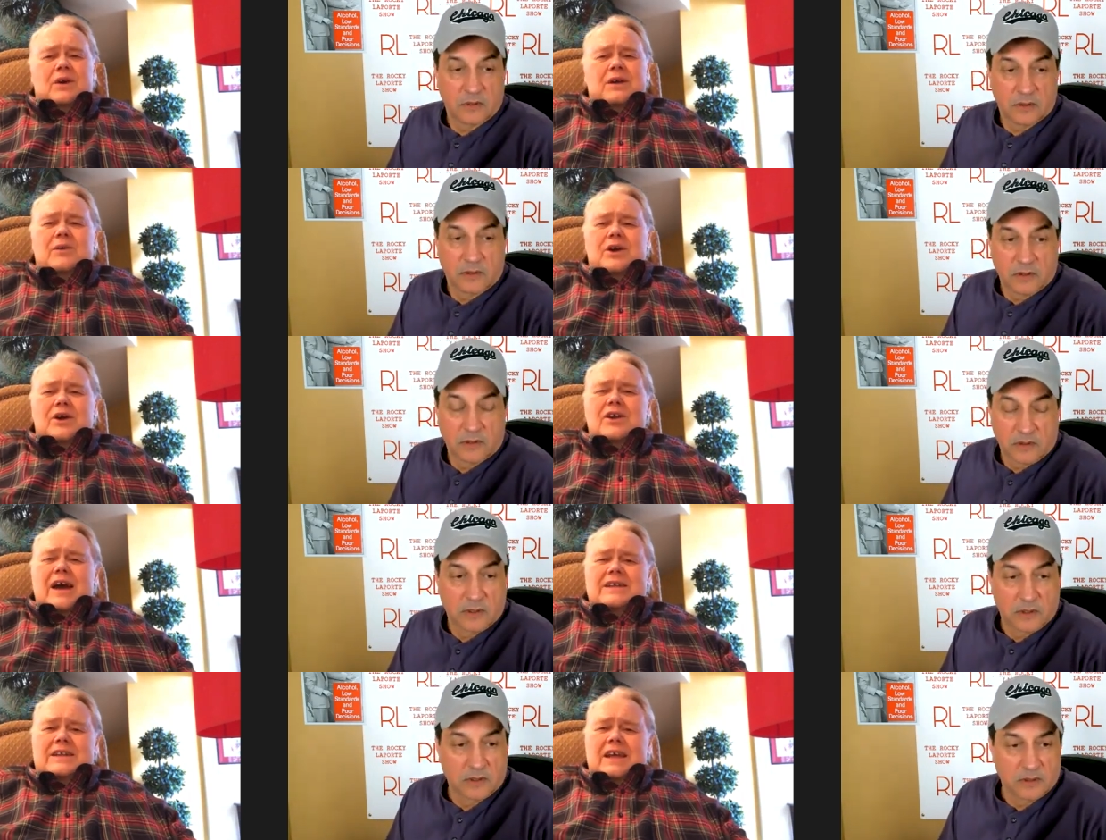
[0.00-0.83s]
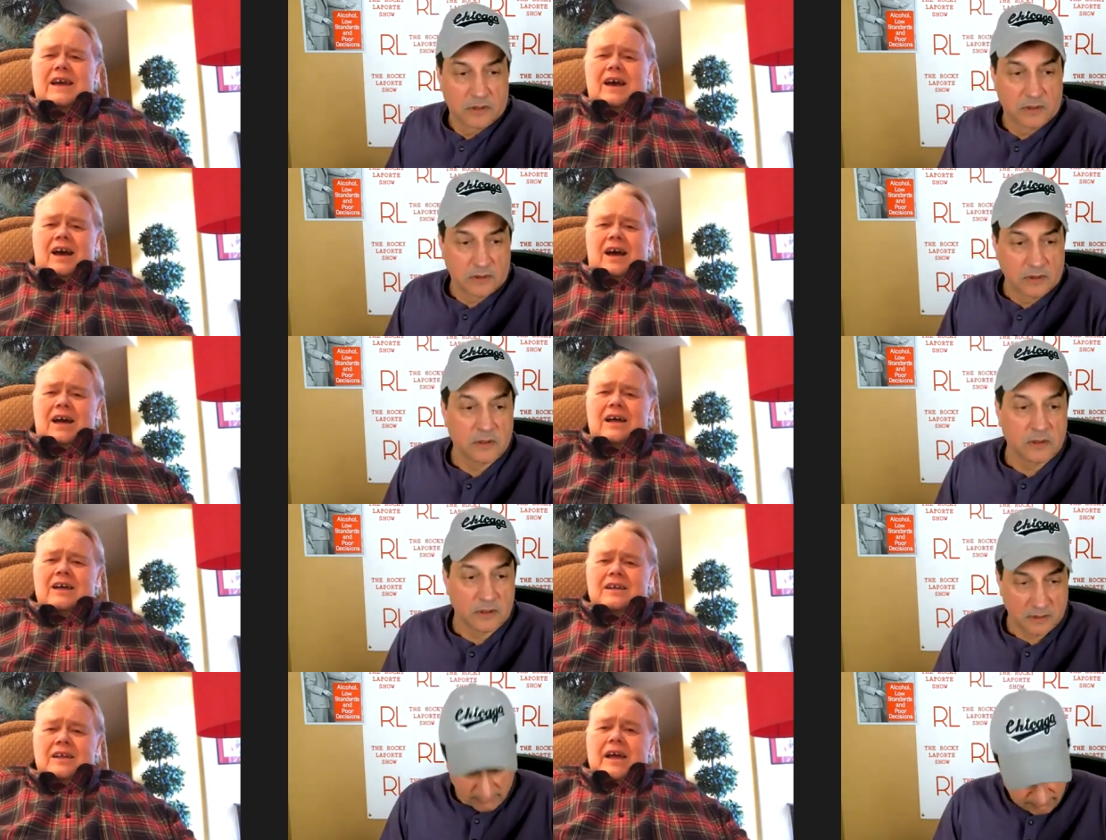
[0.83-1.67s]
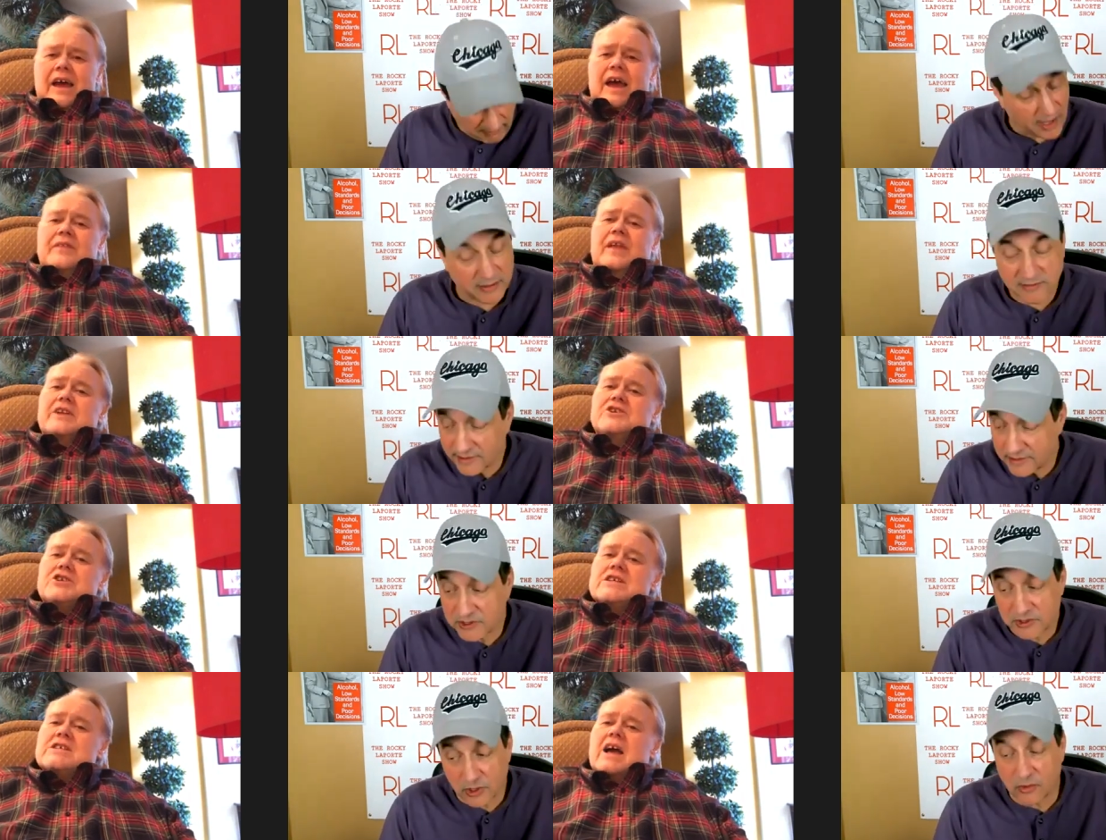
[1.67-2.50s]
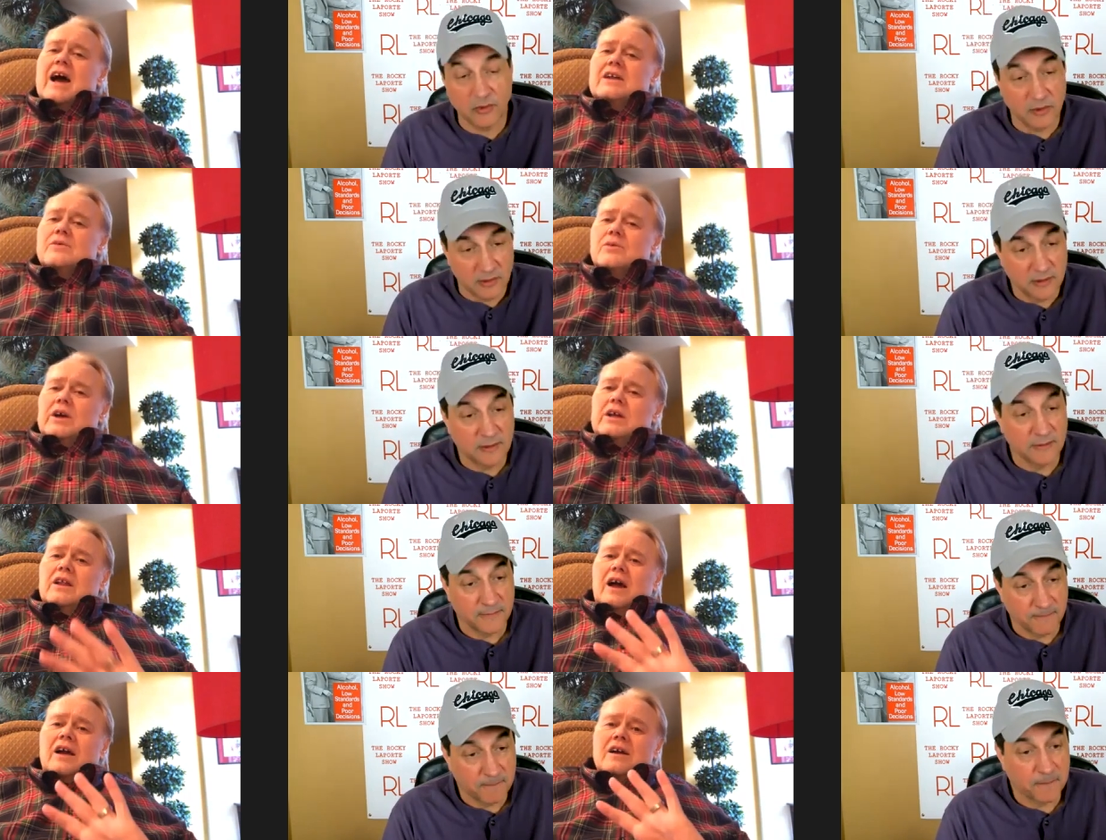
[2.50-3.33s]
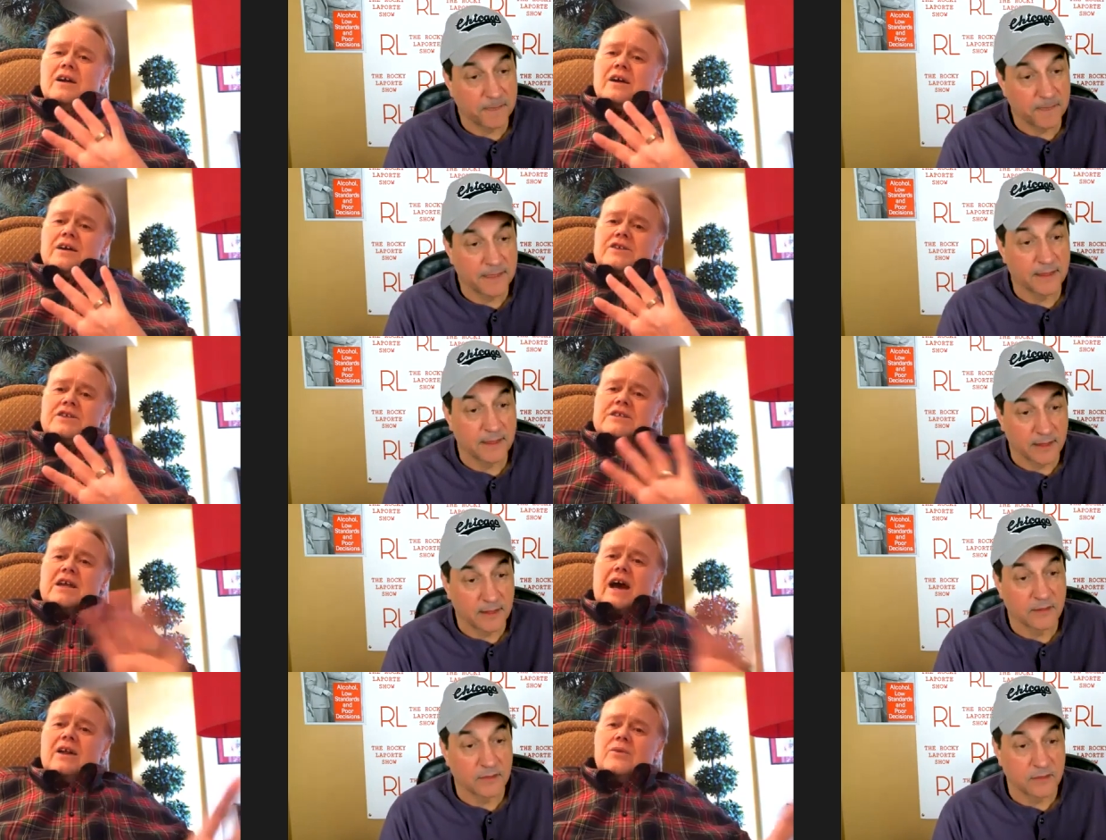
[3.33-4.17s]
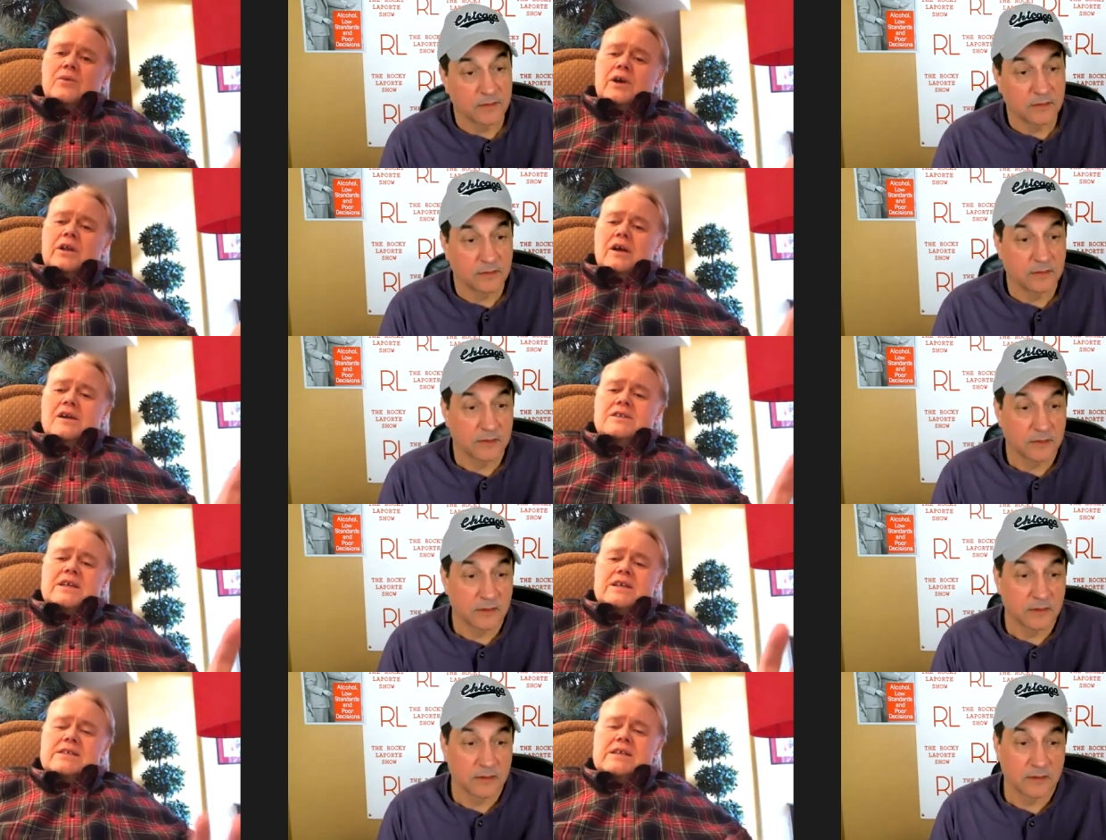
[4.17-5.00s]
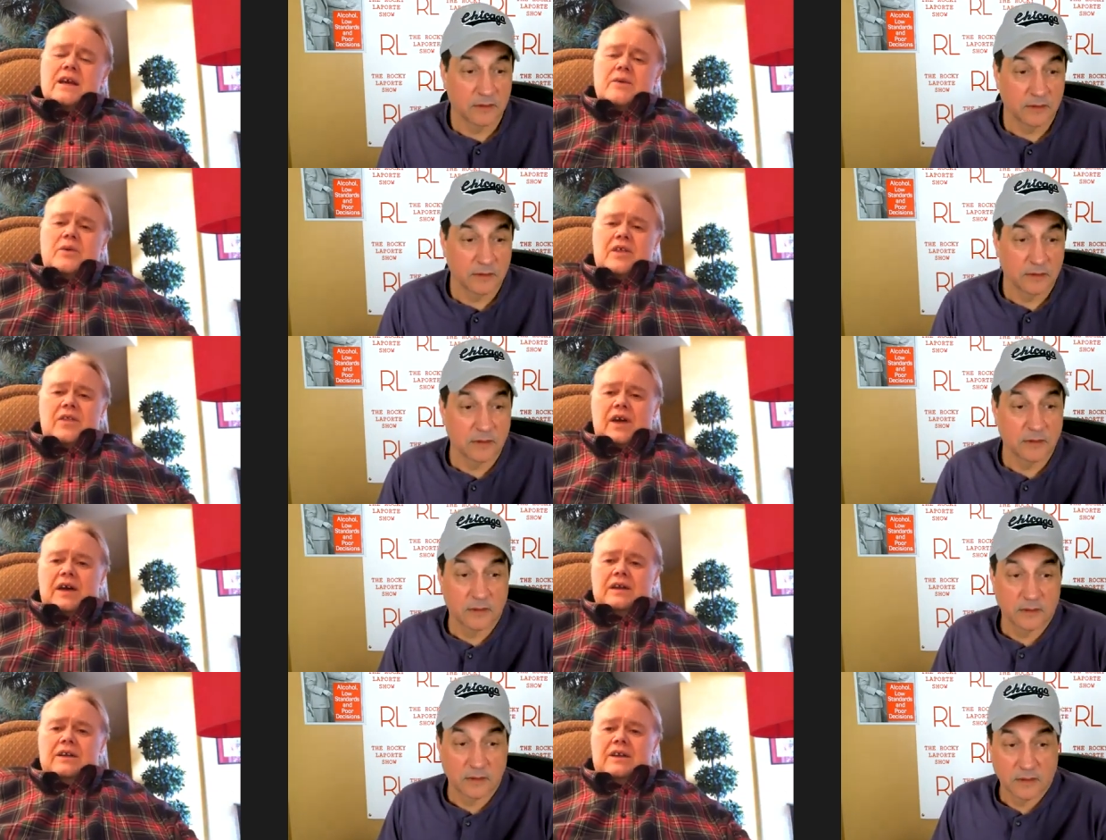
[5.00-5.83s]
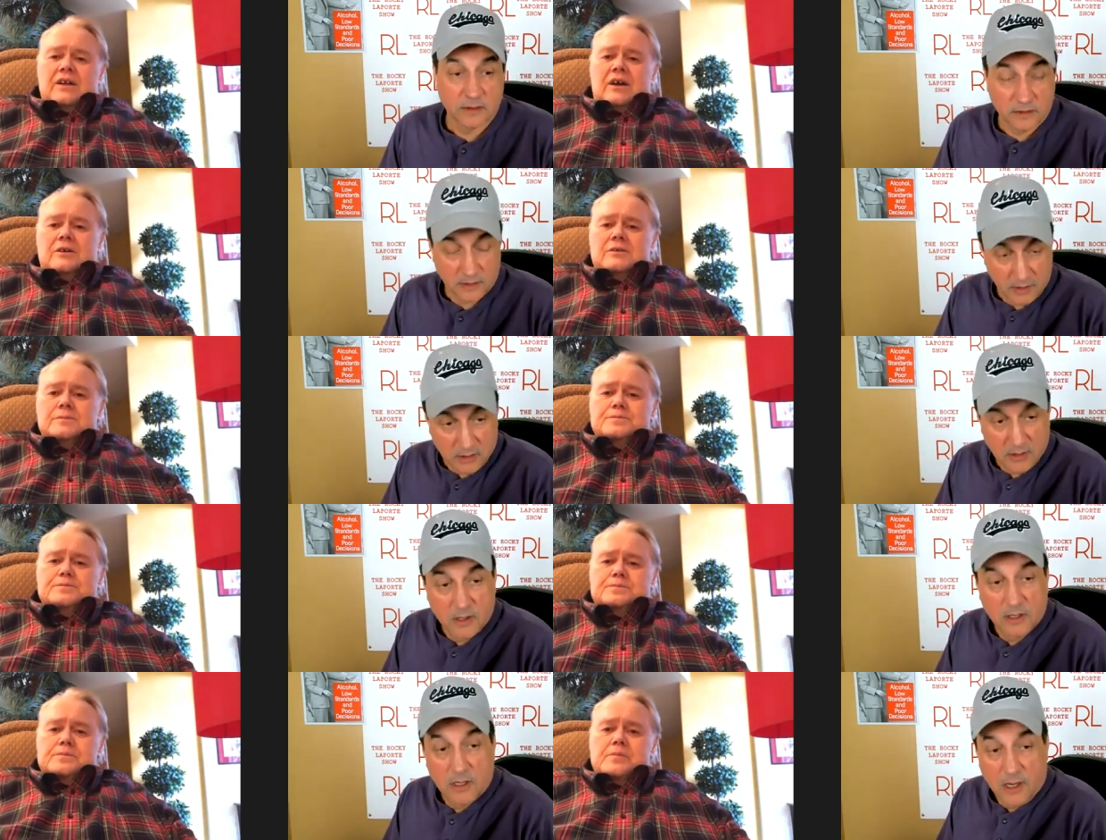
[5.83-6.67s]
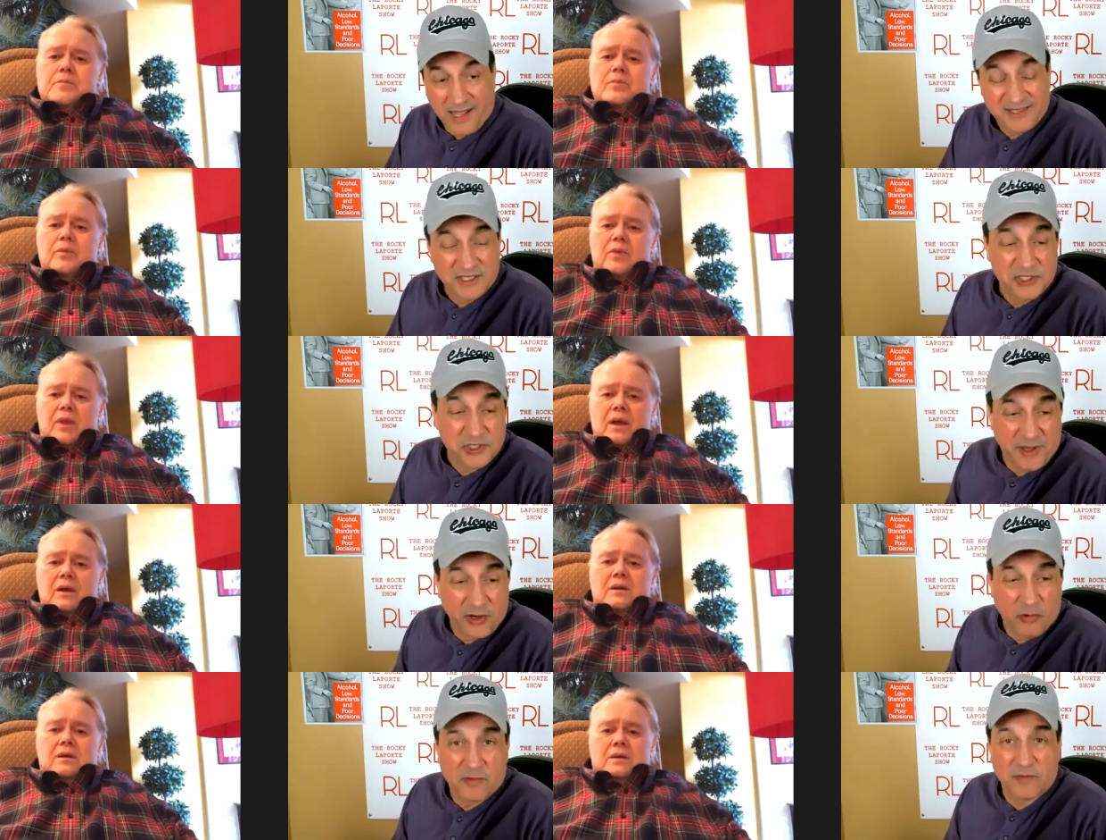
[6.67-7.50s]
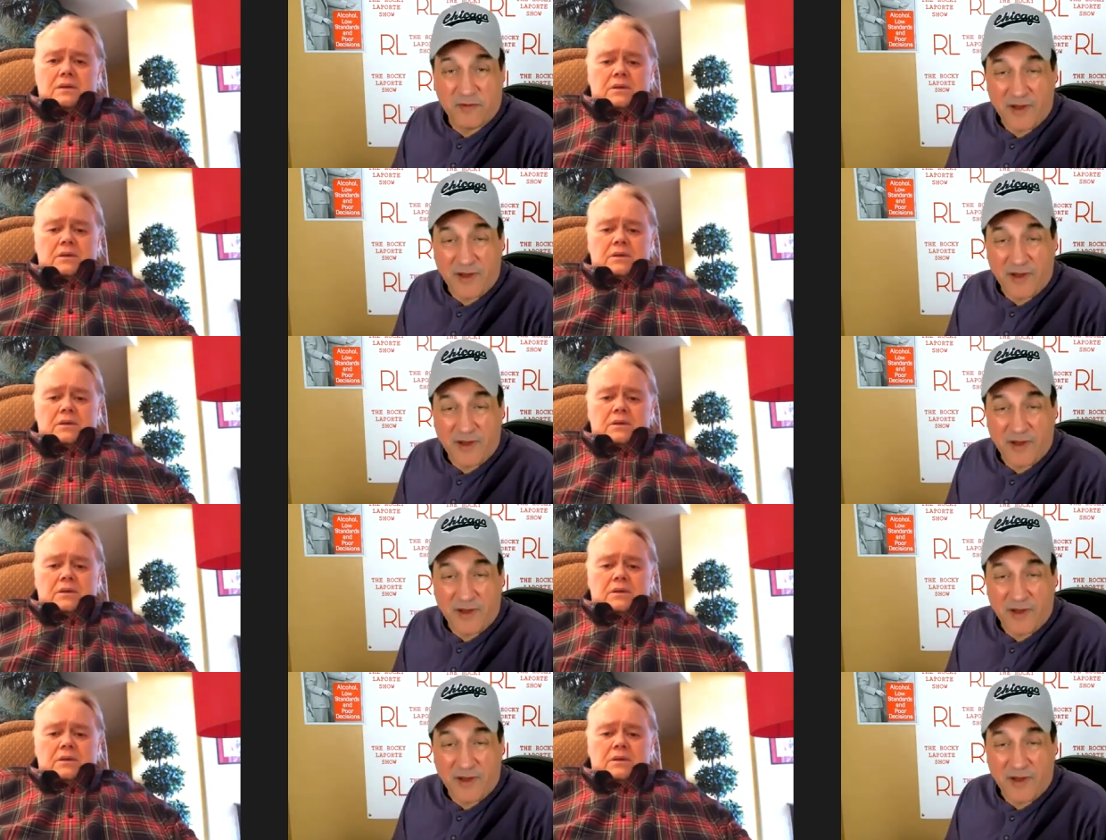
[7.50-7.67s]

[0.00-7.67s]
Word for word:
Speaker 1: what a good idea, huh? And I think she's so. Gotten real art, she's gotten real artistic with it, you know?
Speaker 2: I think she made over